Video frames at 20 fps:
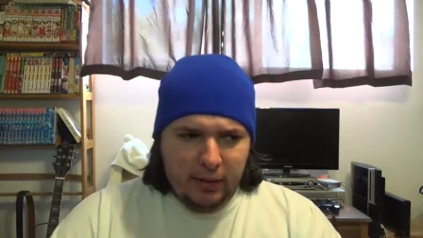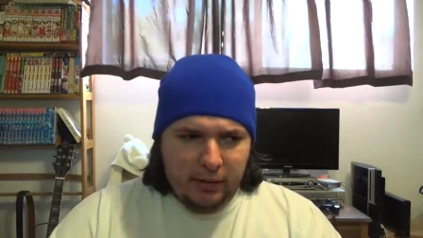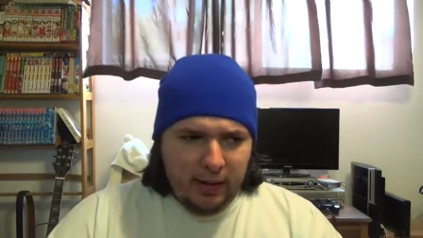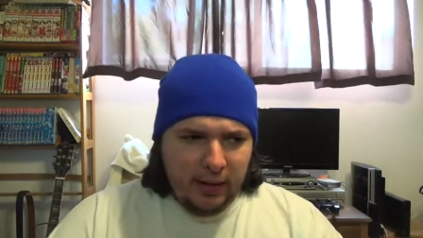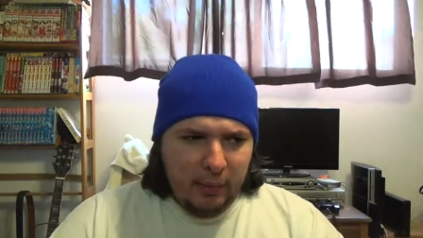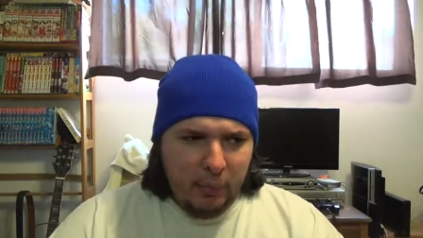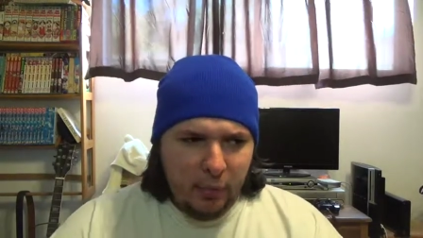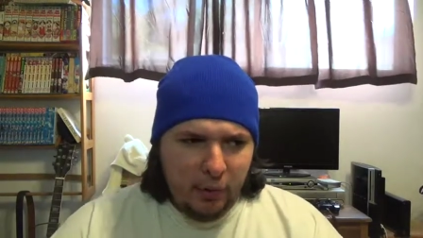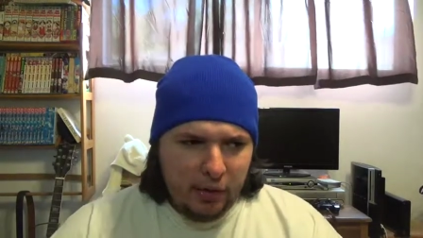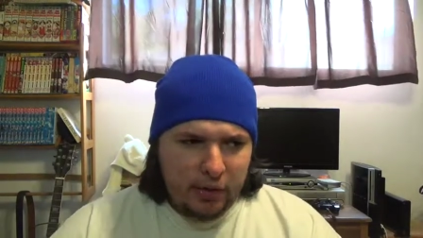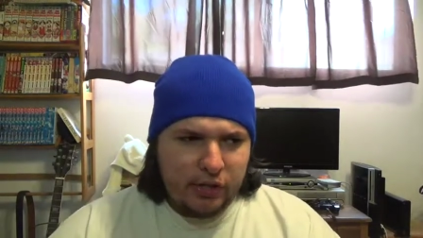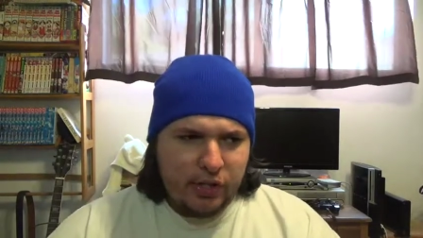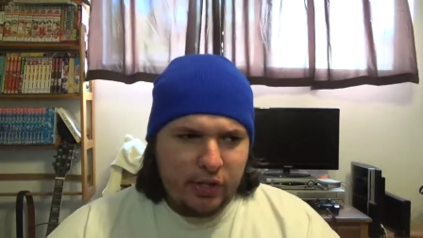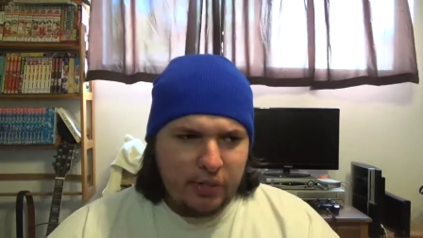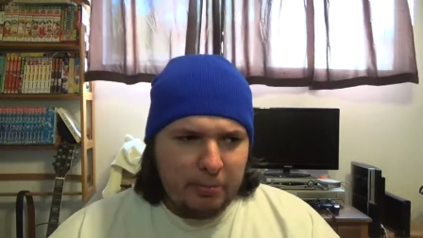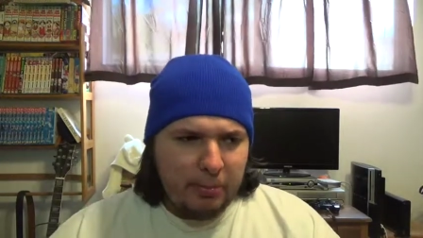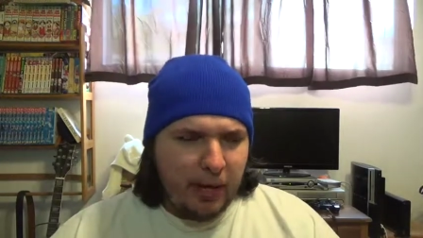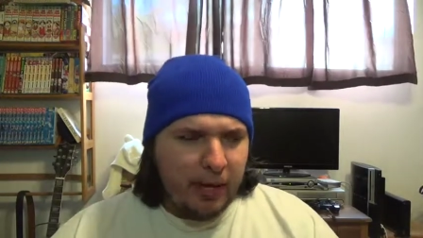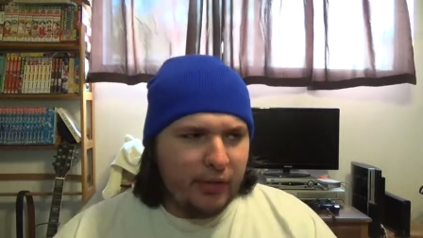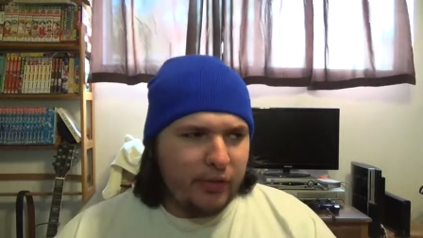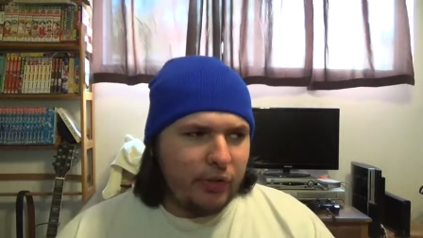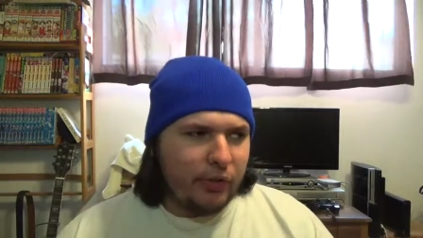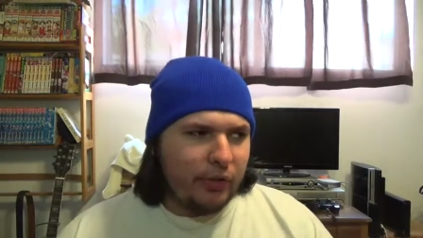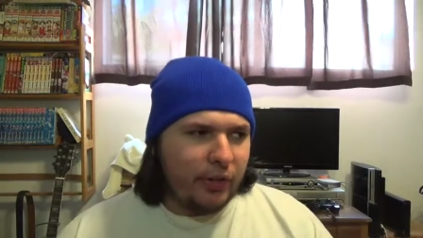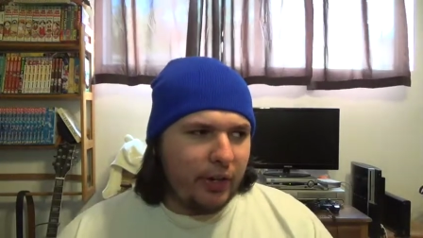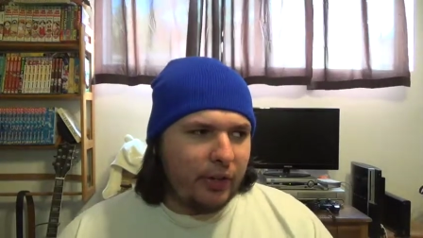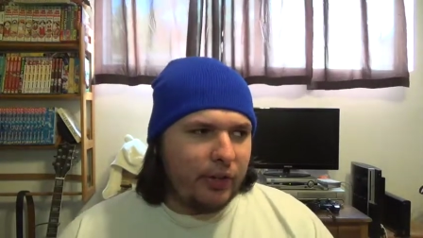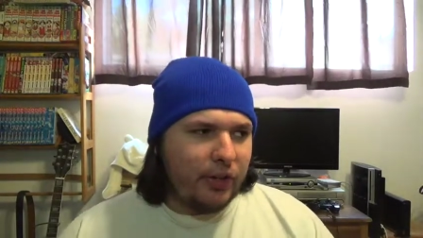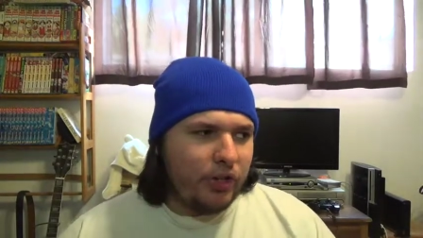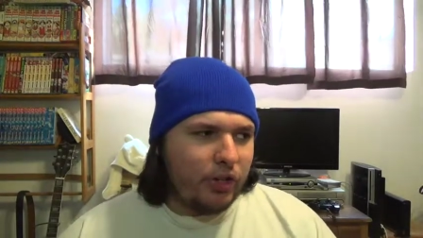They weren't just monsters
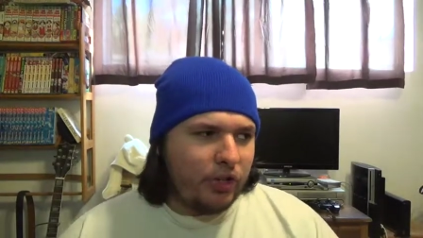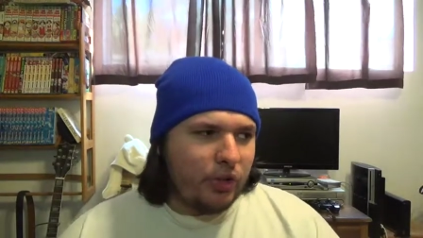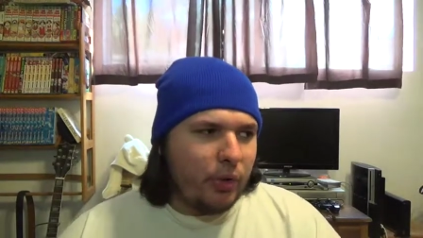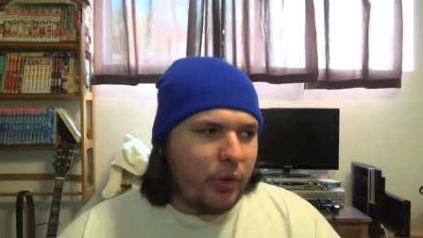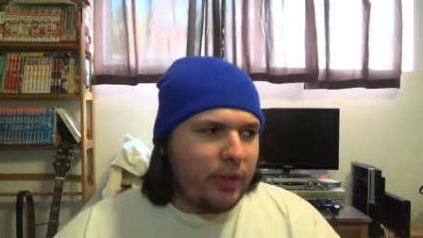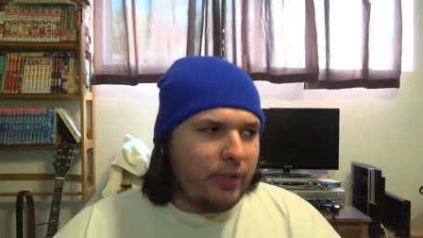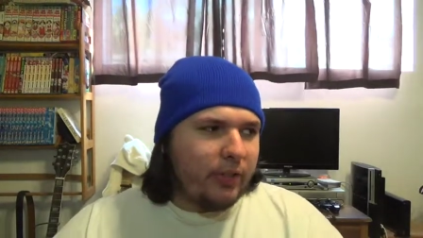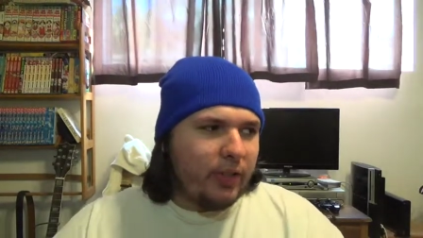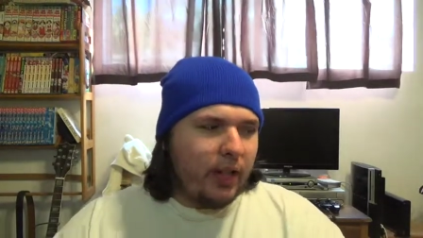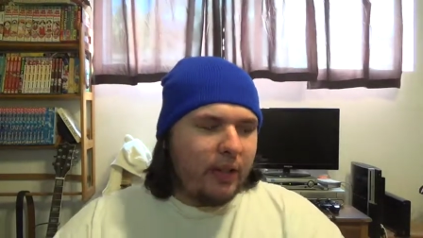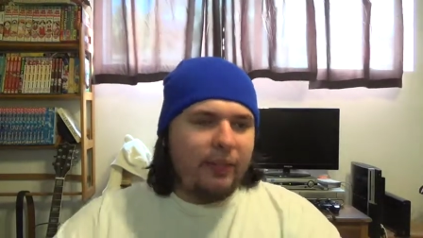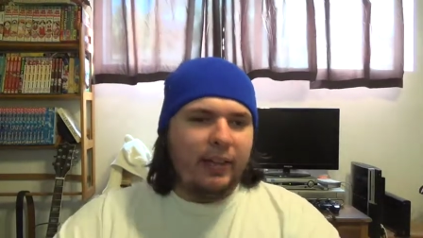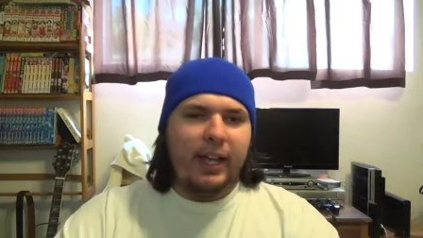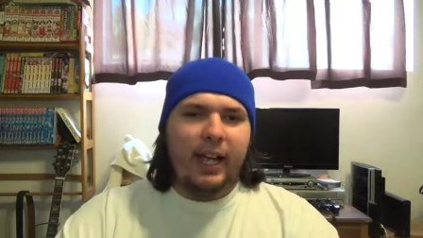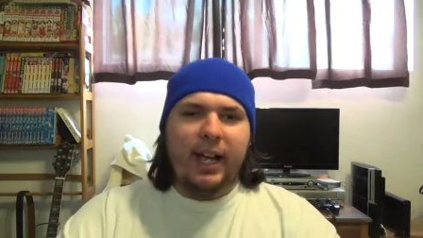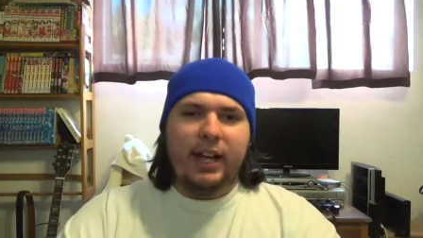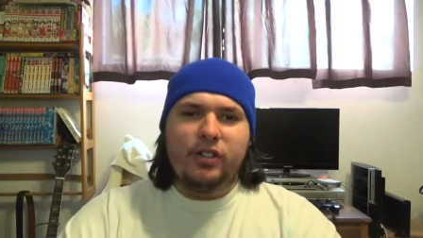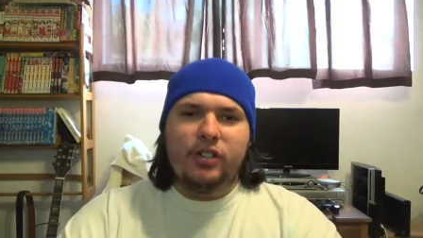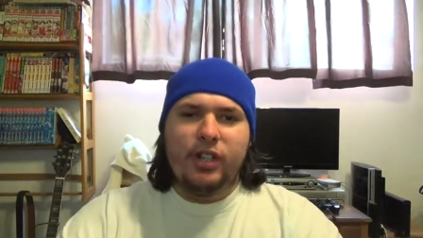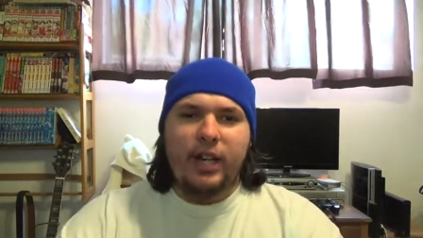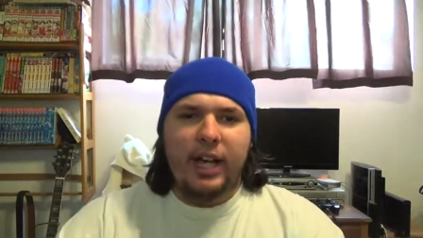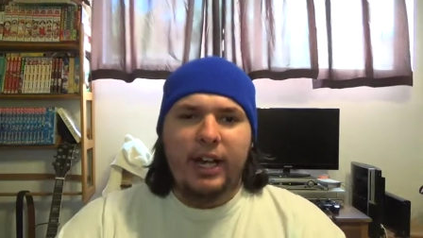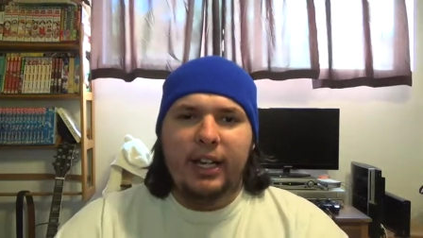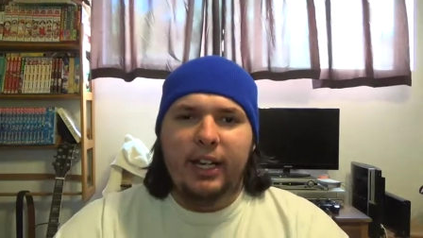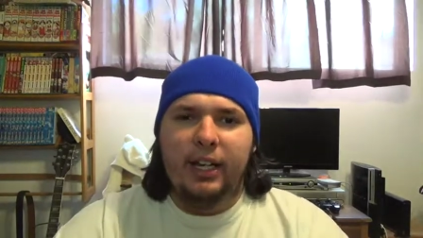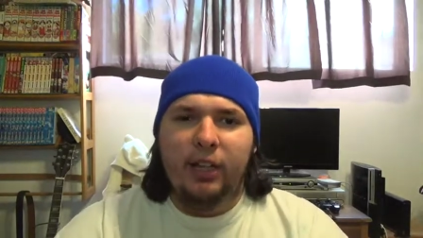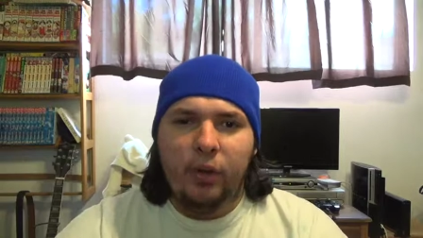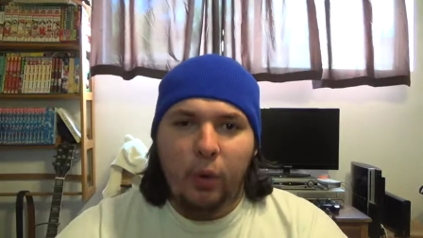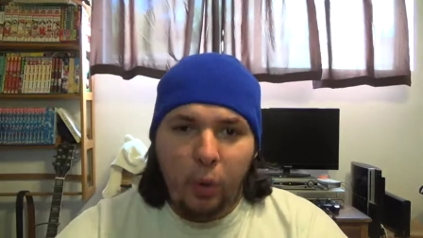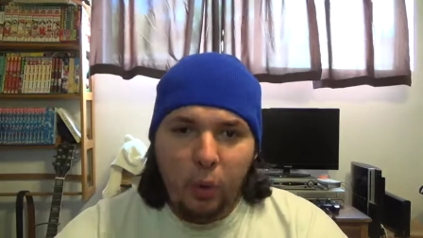there to destroy stuff. They actually had
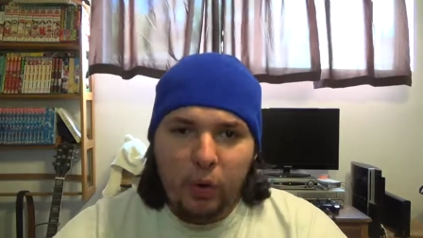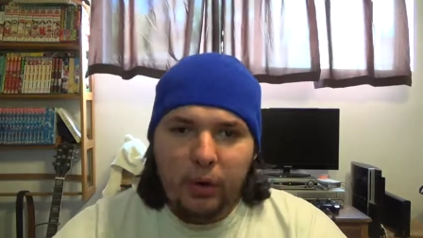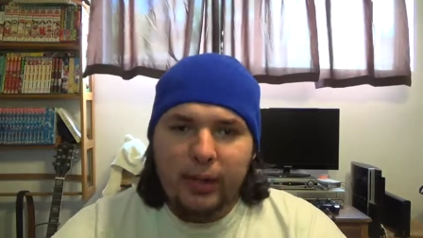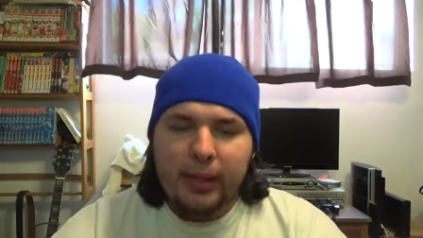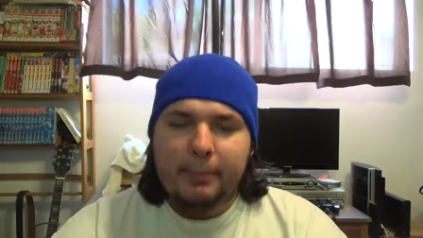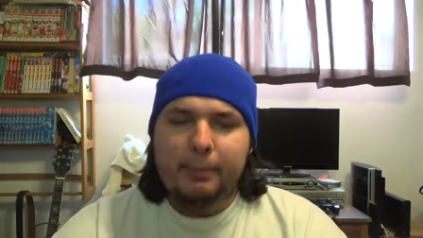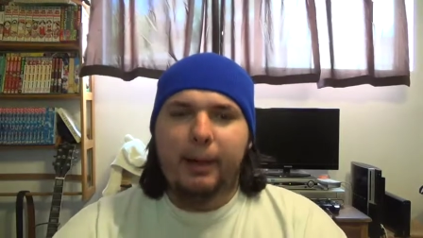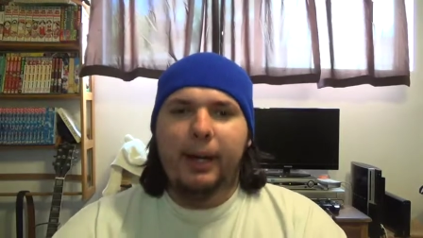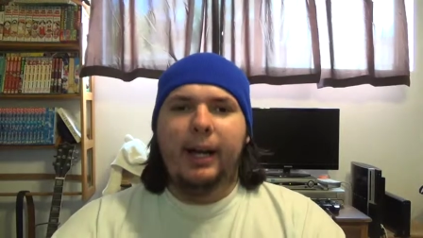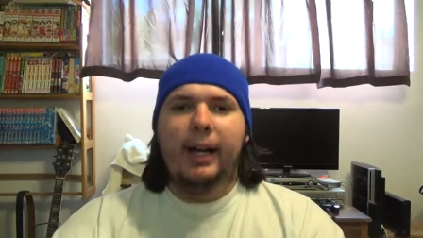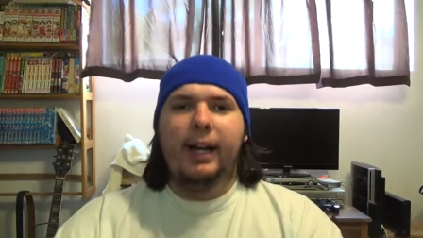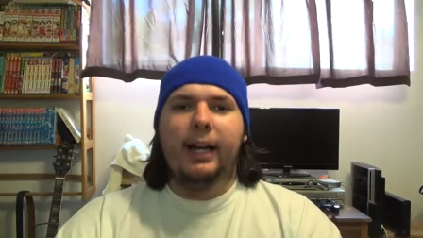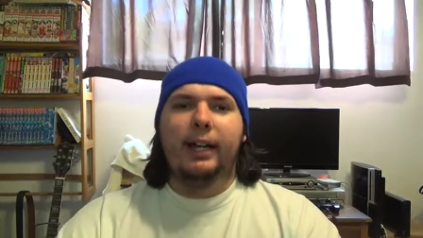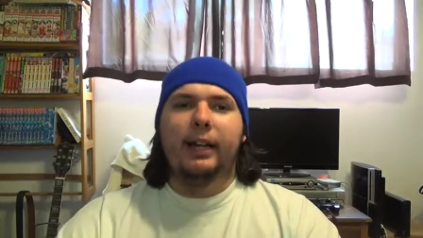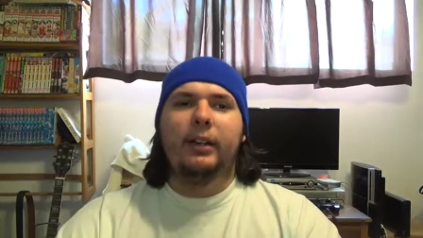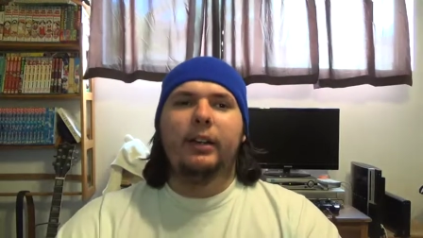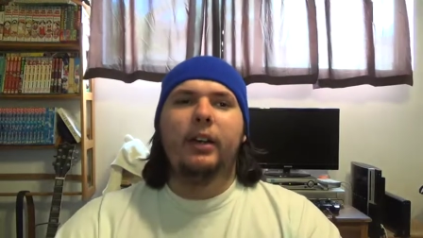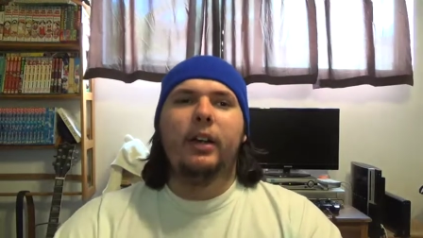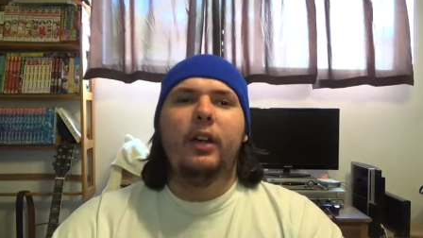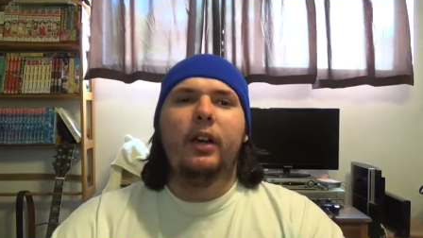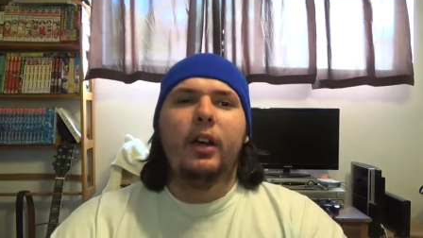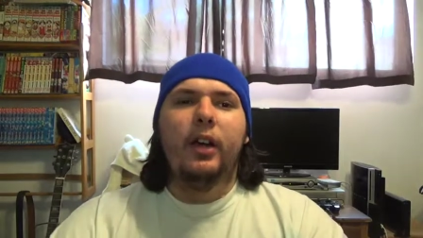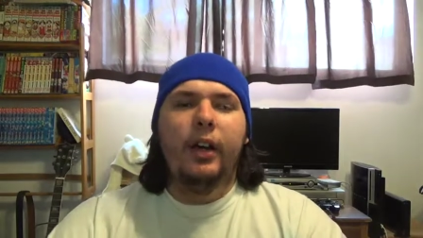a goal in mind.